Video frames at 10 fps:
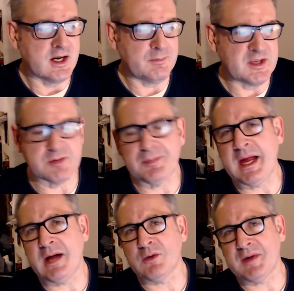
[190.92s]
There's a
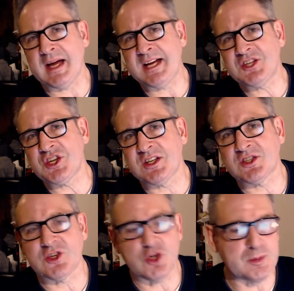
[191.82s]
pair of ageing
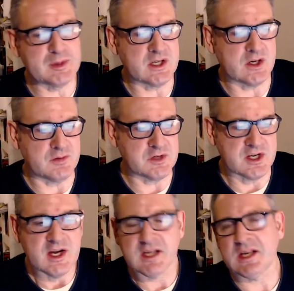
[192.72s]
scuba divers,
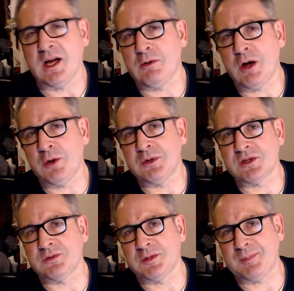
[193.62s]

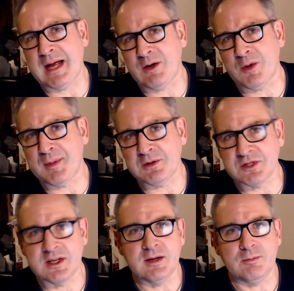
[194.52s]
co-owners of the
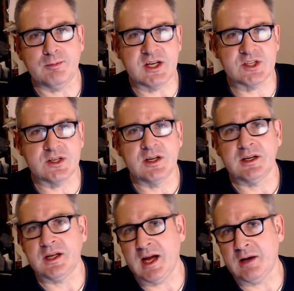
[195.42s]
powerboat Miss
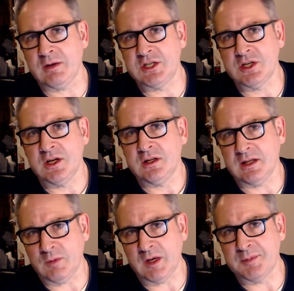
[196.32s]
Carriage.
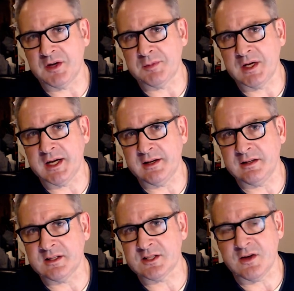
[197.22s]
That went above my head at
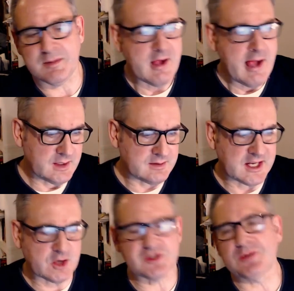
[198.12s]
the time. They're
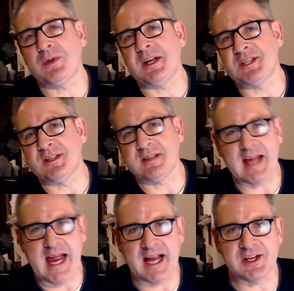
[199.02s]
contemplating their
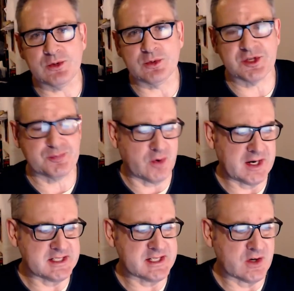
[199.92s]
annual
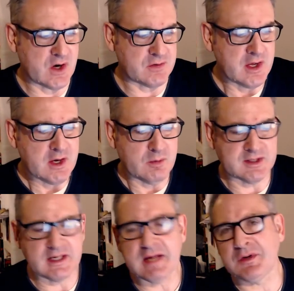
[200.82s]
spring dive with
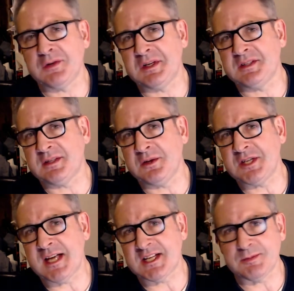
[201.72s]
a level of
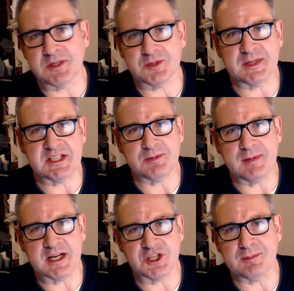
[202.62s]
enthusiasm that's been
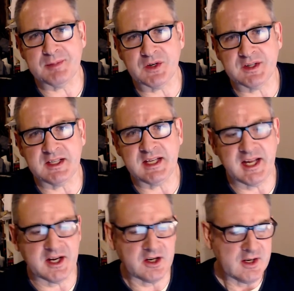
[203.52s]
diminishing by the
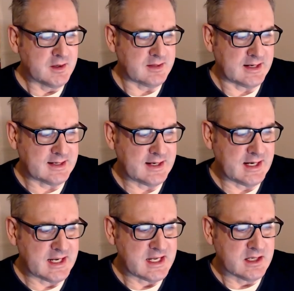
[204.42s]
year. They're
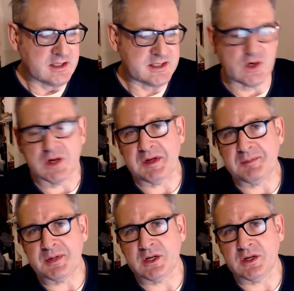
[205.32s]
clearly diving
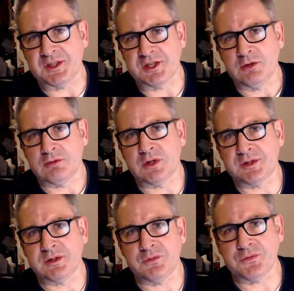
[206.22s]
partners
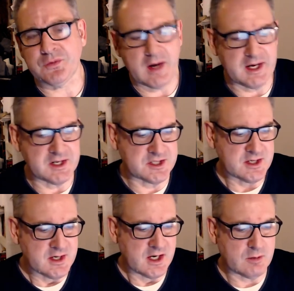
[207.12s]
rather than friends.
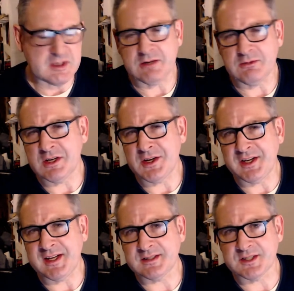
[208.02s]
We don't
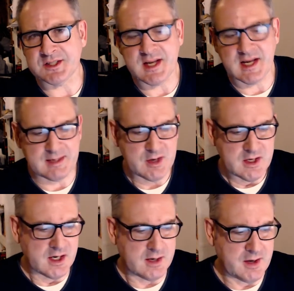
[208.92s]
learn either's name.
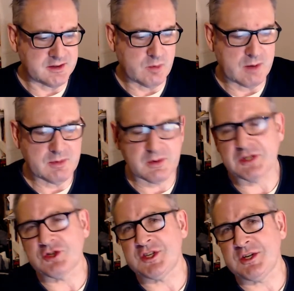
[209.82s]
And the one we're
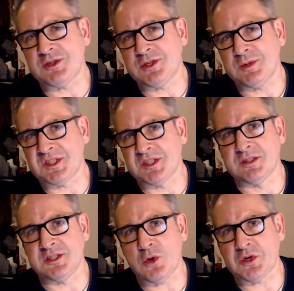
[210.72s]
introduced to is
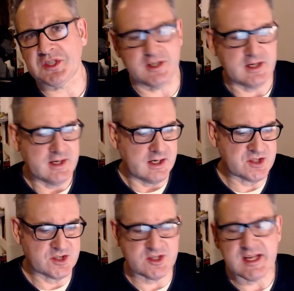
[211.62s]
the Doctor,
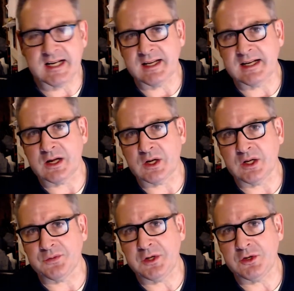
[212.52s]
sneakily
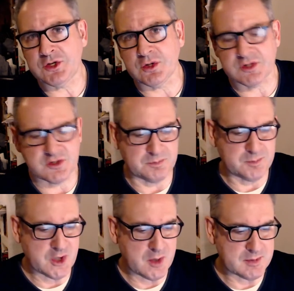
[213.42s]
glugging a few shots of
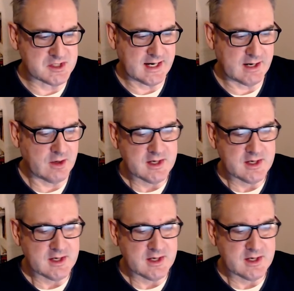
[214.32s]
bourbon down